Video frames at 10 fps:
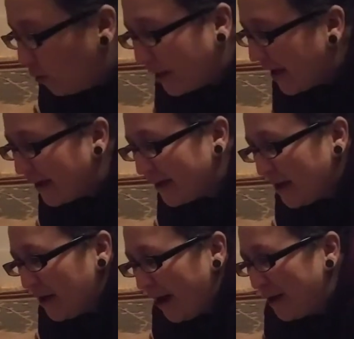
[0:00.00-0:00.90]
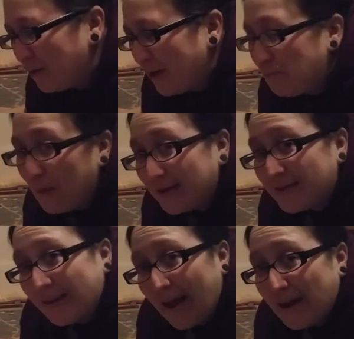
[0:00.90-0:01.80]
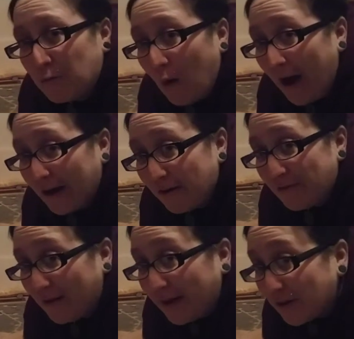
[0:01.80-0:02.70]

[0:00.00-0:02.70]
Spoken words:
like wasting any wire if I can